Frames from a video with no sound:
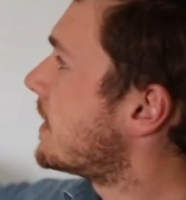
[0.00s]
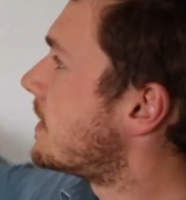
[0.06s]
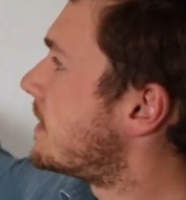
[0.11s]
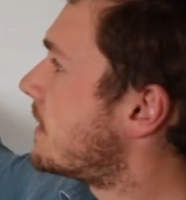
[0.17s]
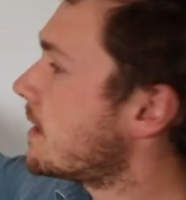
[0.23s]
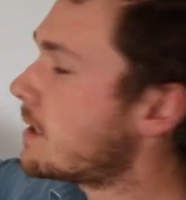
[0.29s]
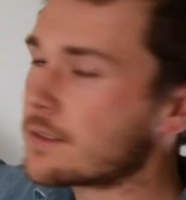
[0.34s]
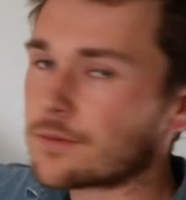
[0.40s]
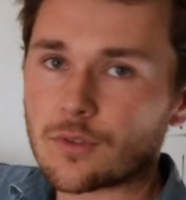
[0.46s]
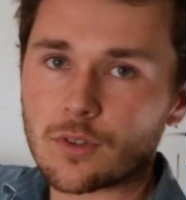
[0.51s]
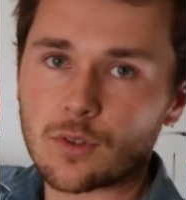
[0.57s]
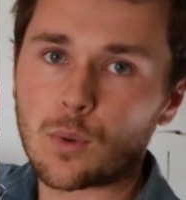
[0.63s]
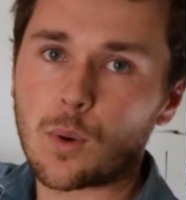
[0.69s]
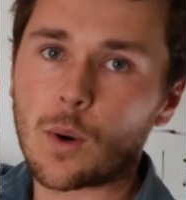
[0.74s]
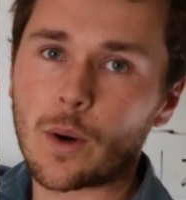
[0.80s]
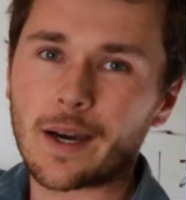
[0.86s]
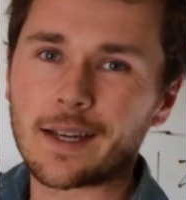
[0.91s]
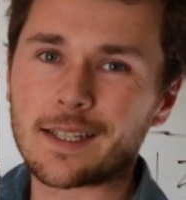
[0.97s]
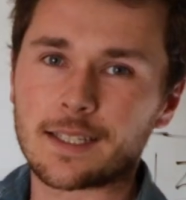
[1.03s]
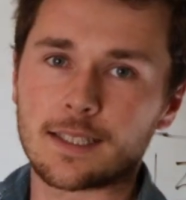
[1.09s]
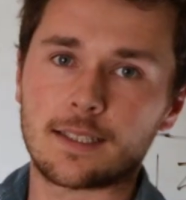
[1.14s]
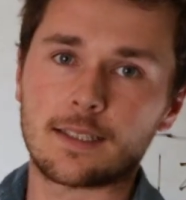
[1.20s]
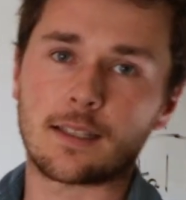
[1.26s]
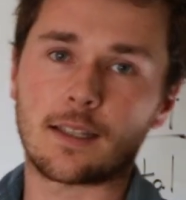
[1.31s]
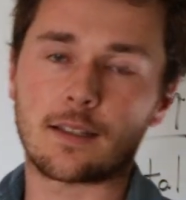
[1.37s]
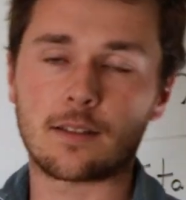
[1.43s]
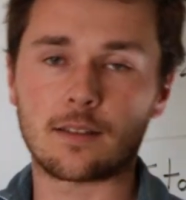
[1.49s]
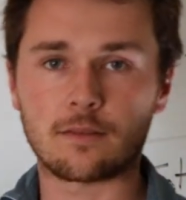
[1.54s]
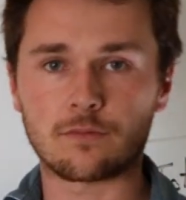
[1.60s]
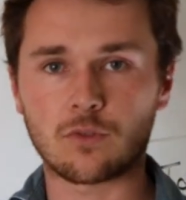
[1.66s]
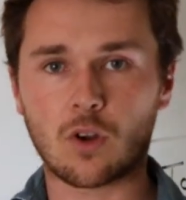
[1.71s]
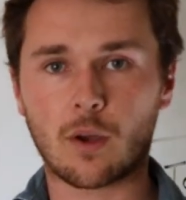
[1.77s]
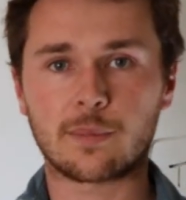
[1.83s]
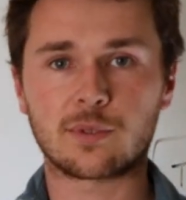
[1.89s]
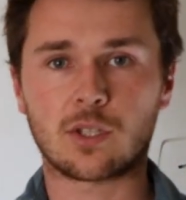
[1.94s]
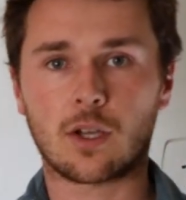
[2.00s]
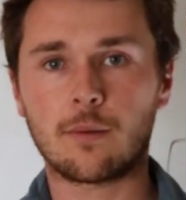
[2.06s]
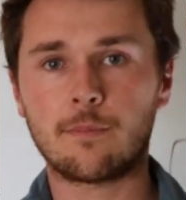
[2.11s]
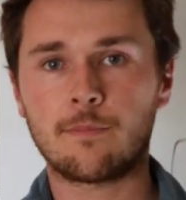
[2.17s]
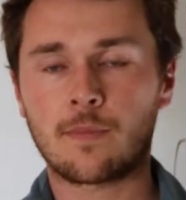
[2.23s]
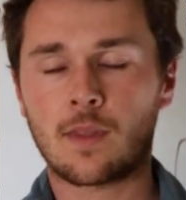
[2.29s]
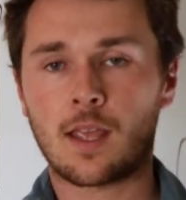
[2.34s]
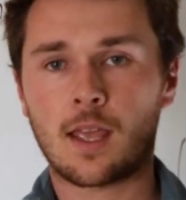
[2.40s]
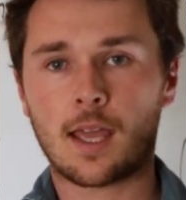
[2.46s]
Zinc is required in the ribosome,